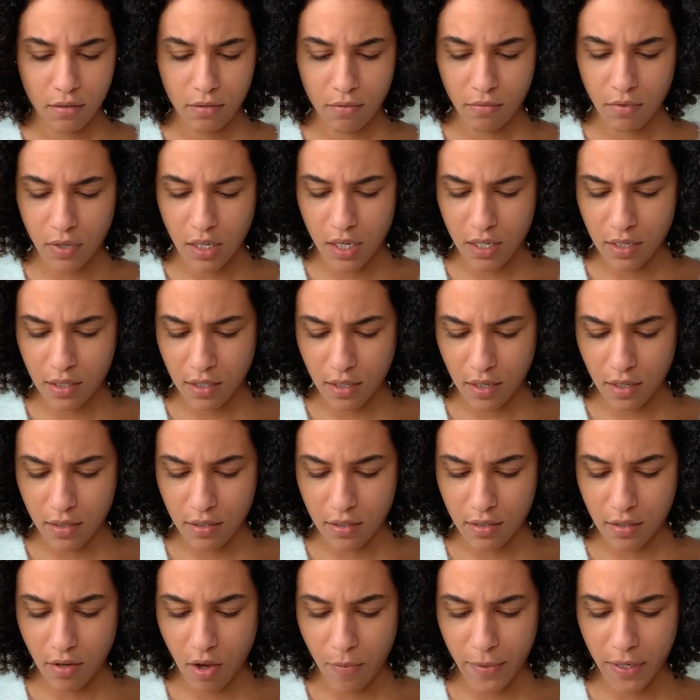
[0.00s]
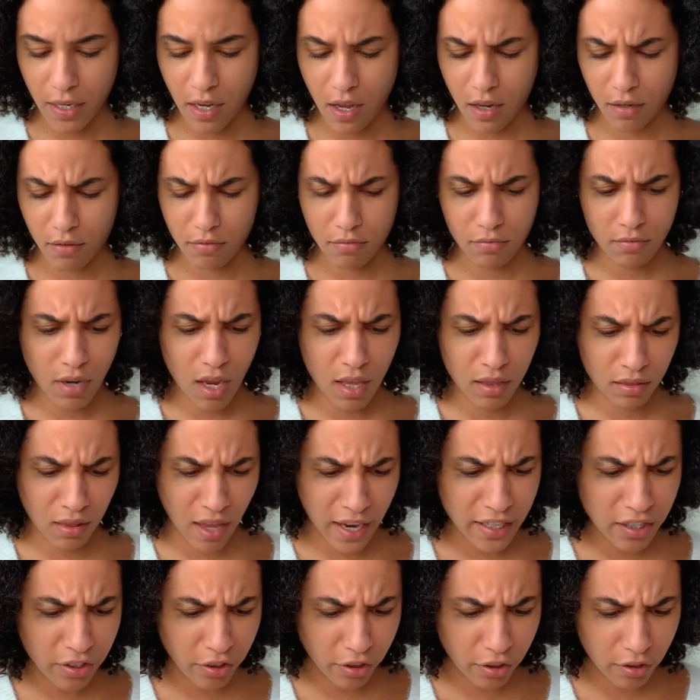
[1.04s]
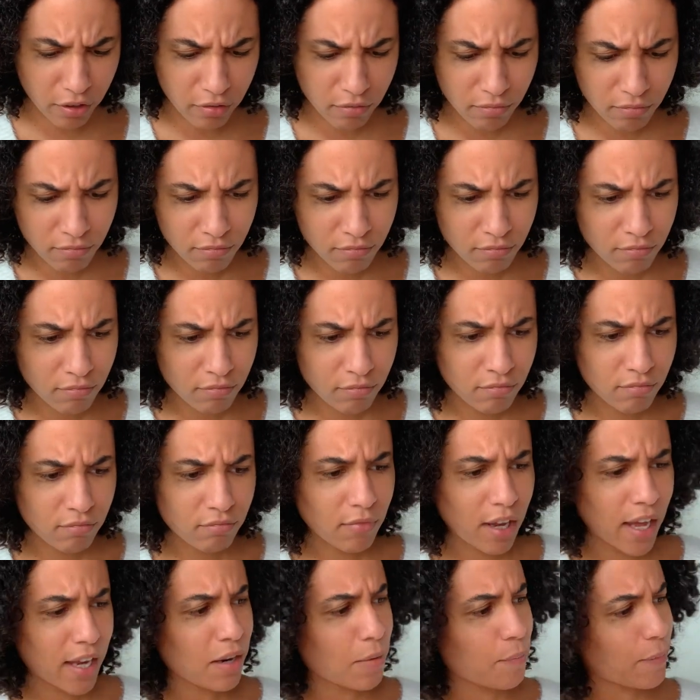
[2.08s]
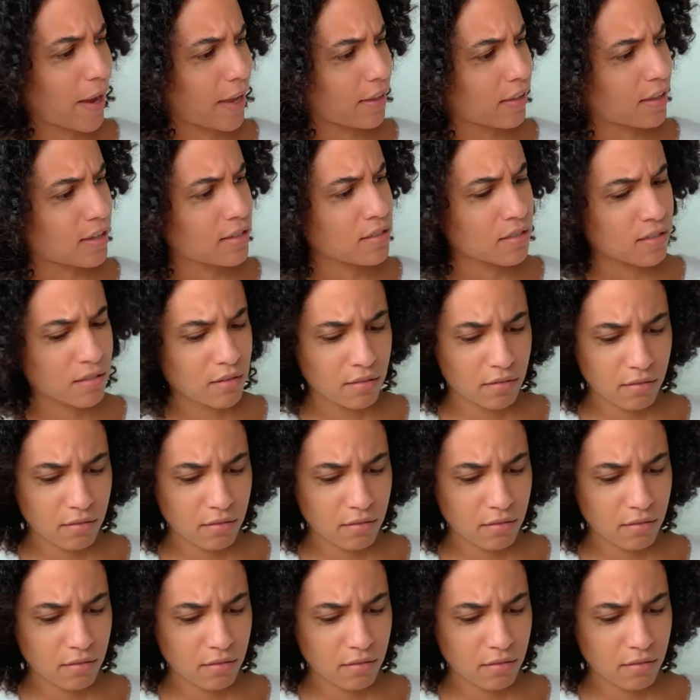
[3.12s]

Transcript: What is this? Oh my God, a liner. I didn't buy this.